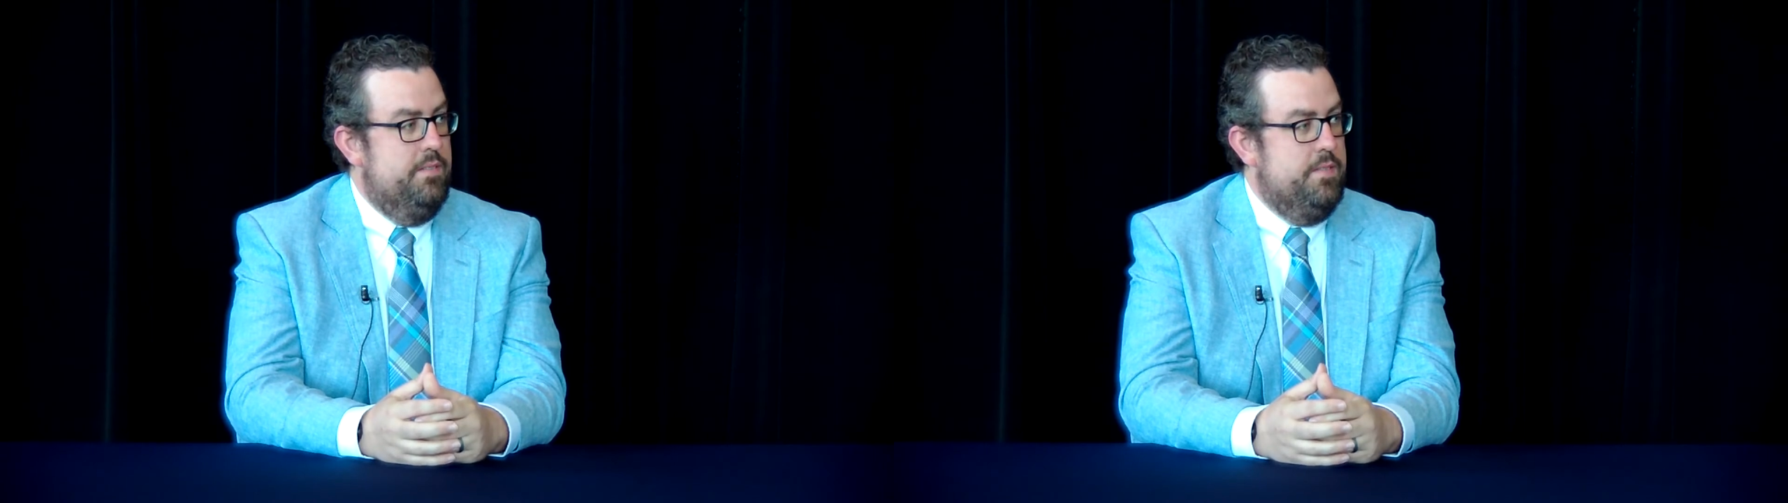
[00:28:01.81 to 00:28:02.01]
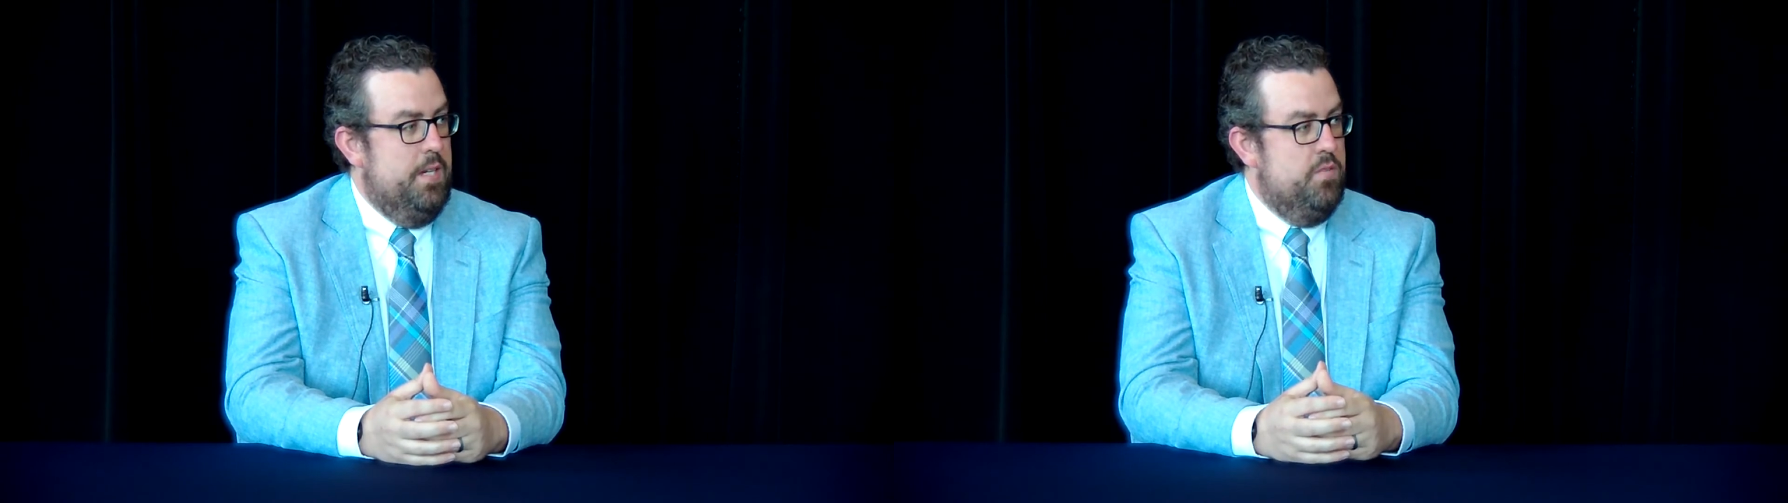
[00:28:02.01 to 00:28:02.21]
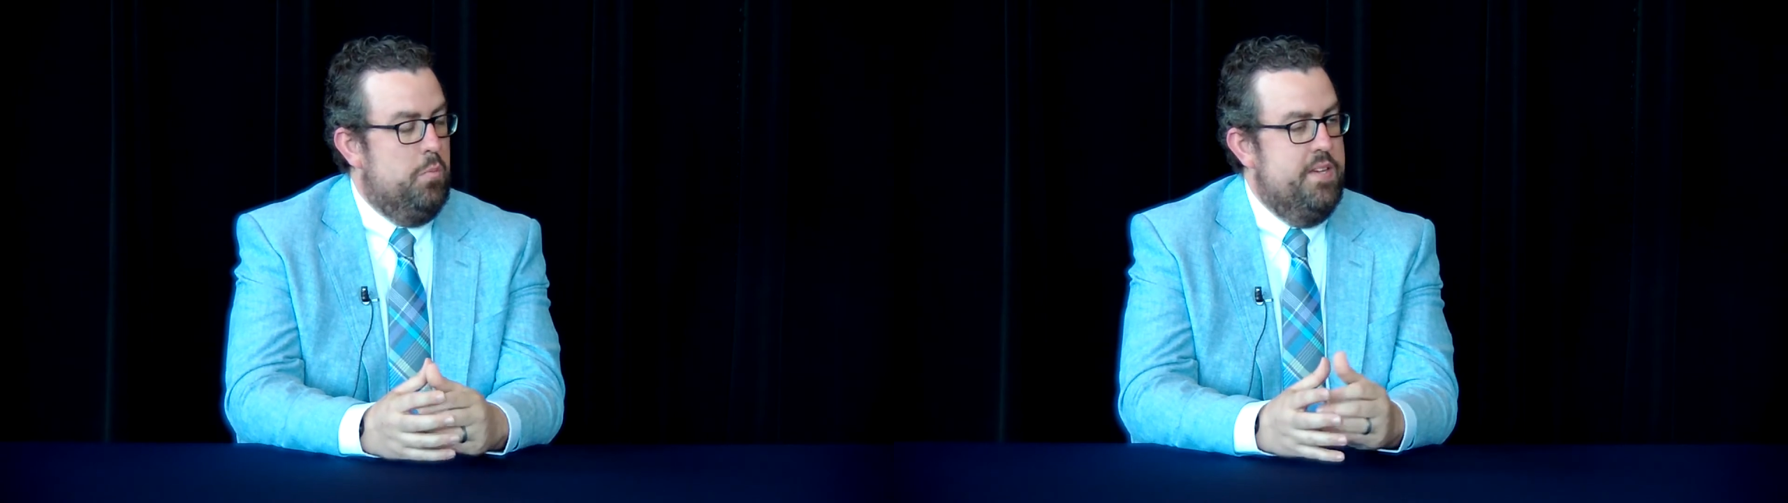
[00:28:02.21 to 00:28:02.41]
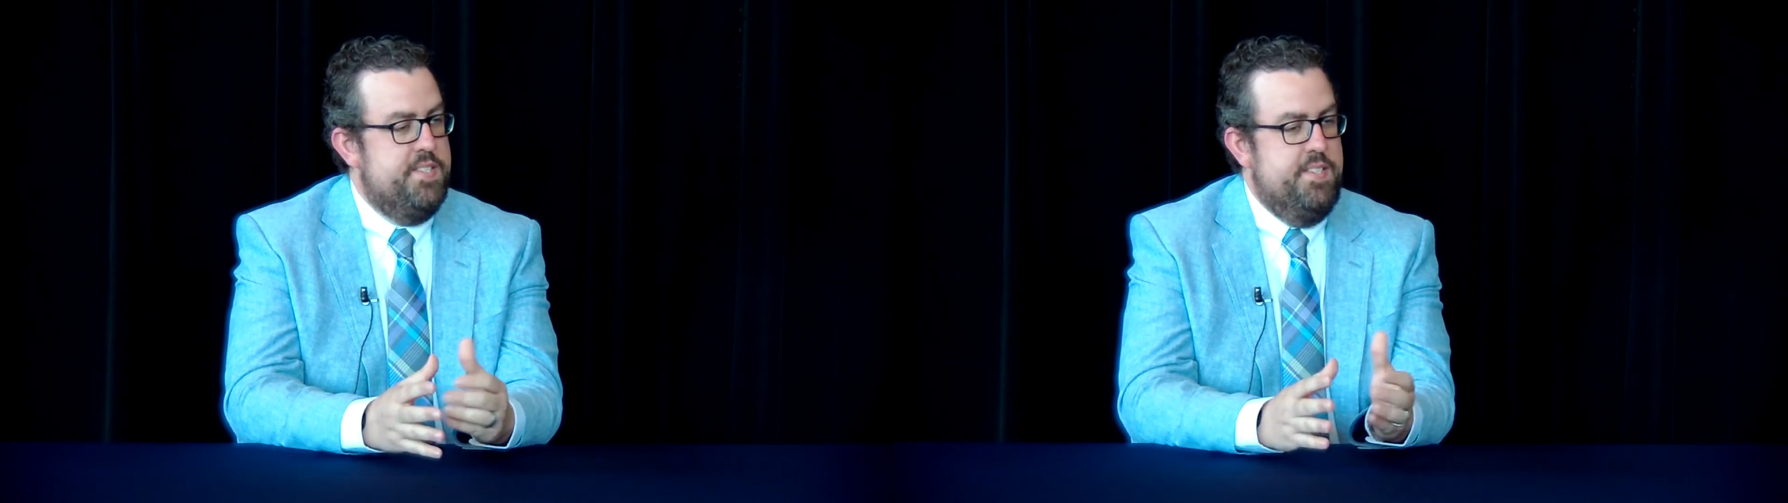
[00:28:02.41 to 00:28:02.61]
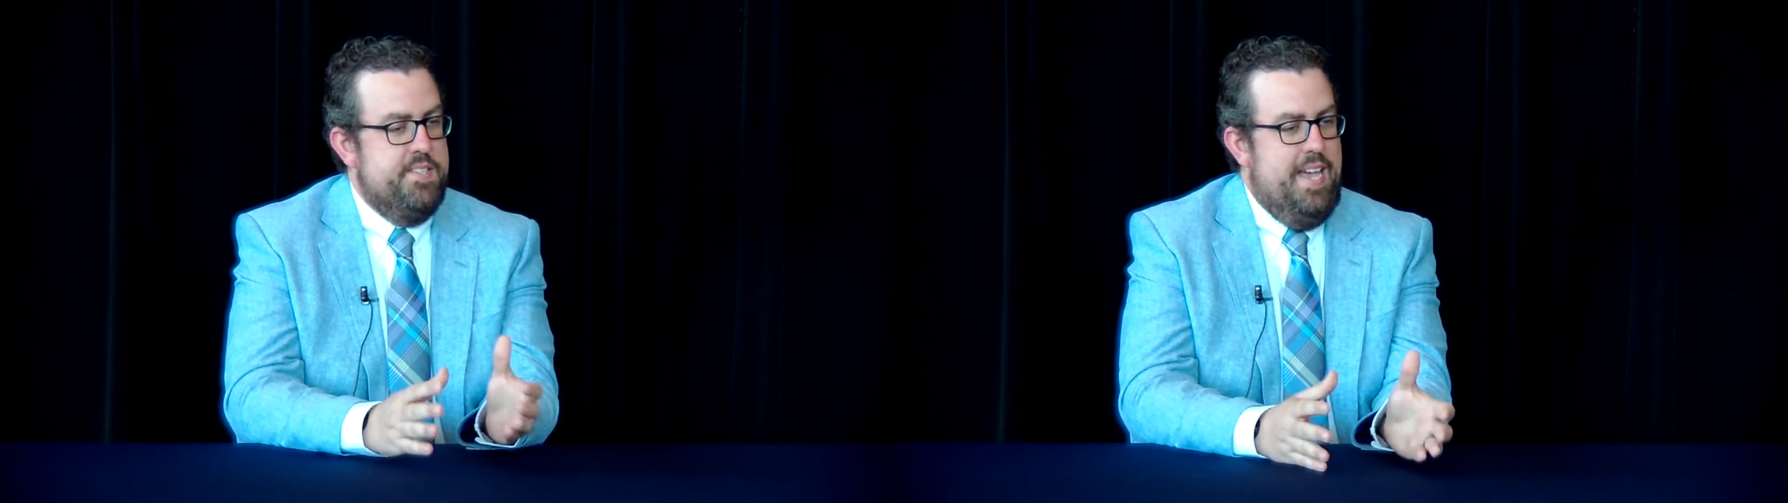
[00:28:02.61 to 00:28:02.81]
if the
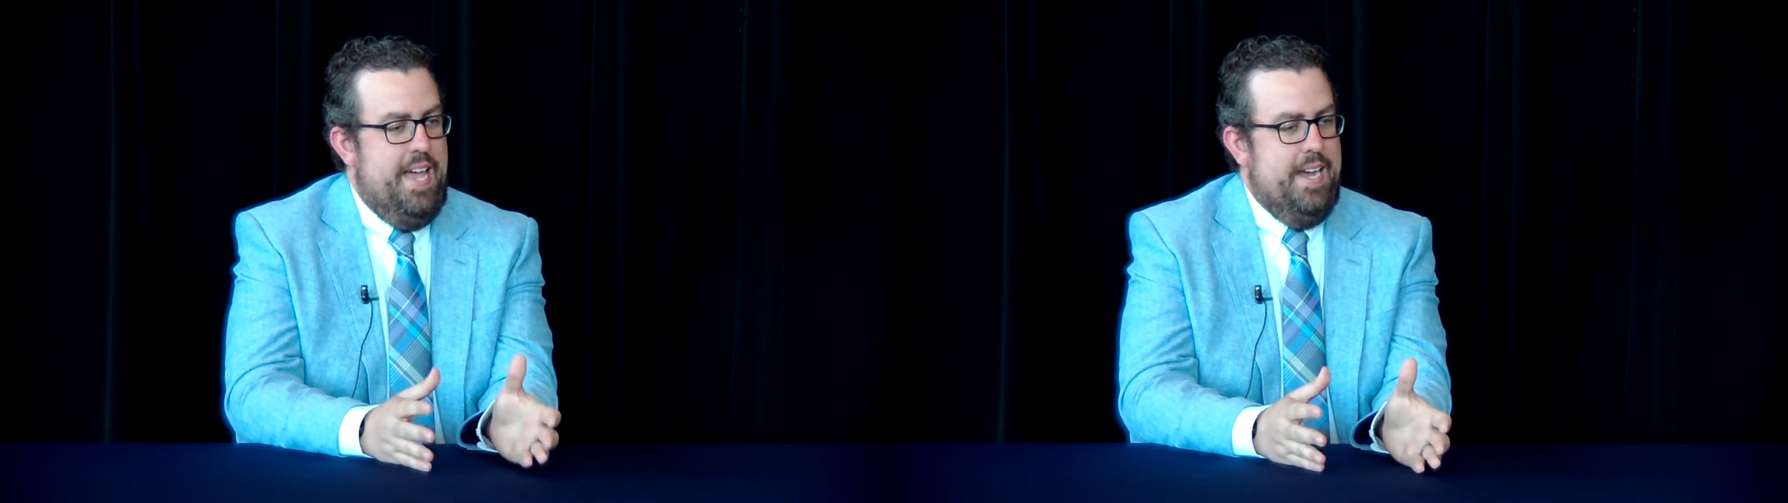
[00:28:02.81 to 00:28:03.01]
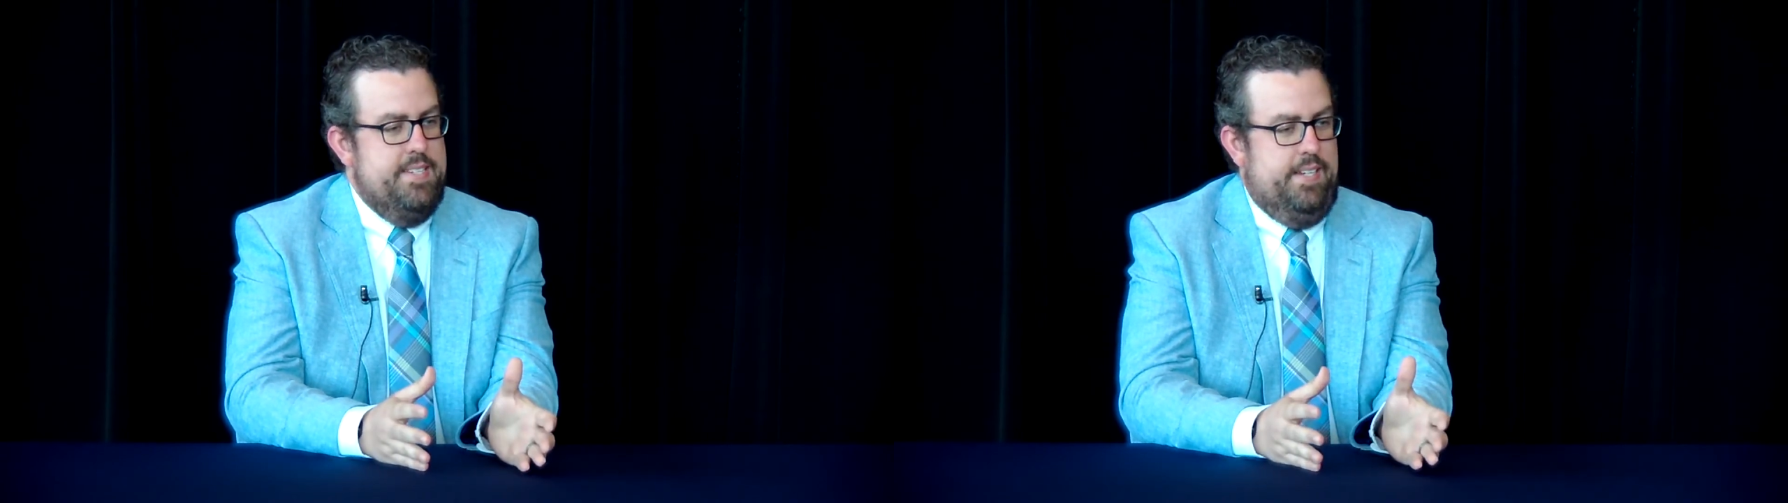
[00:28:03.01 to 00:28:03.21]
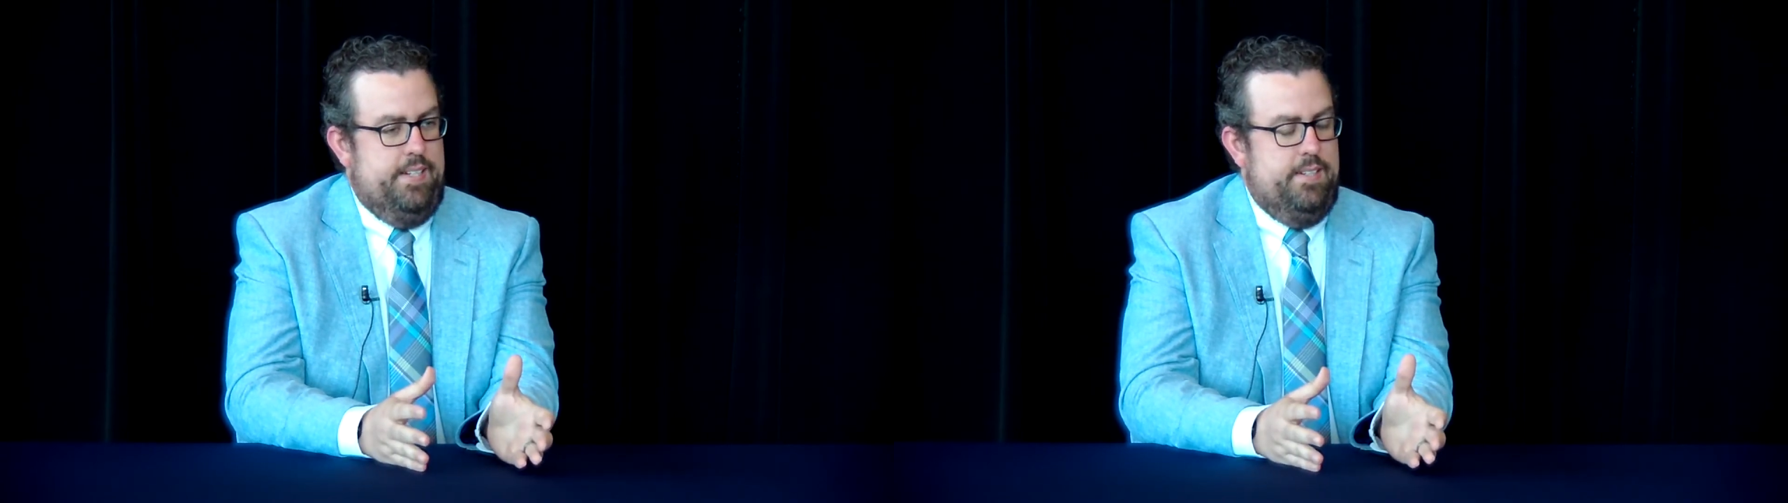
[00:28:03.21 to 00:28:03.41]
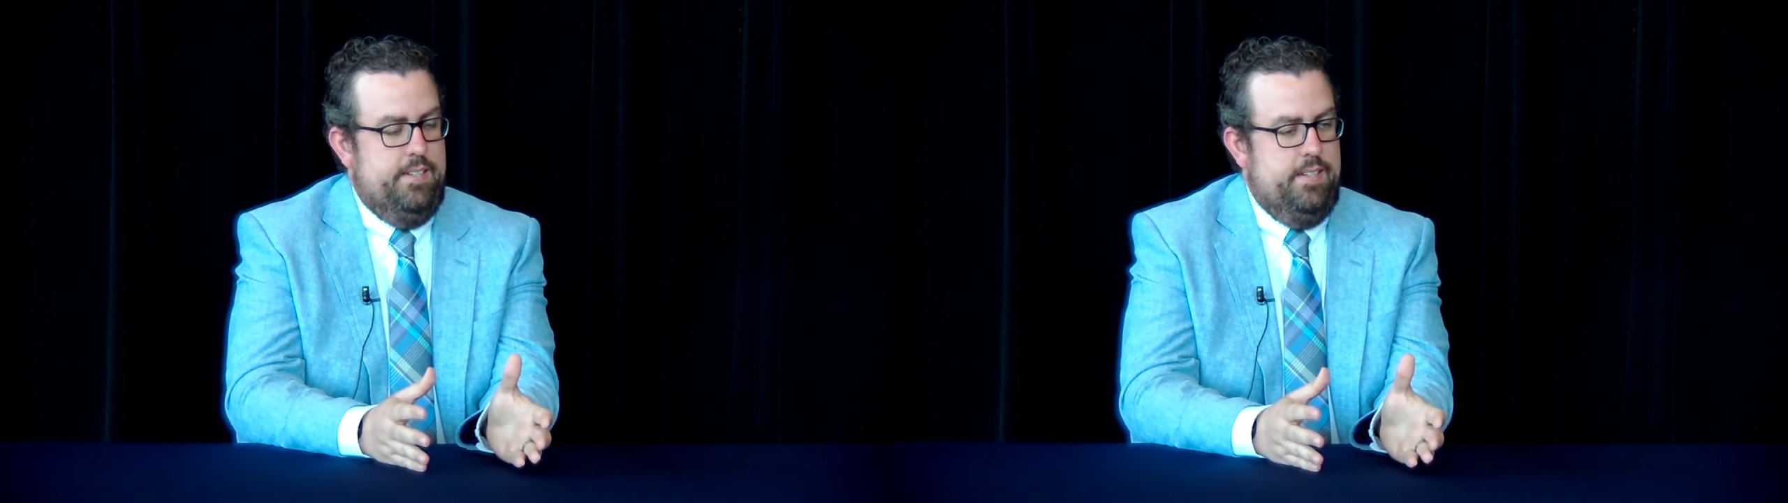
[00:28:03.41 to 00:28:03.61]
president's acting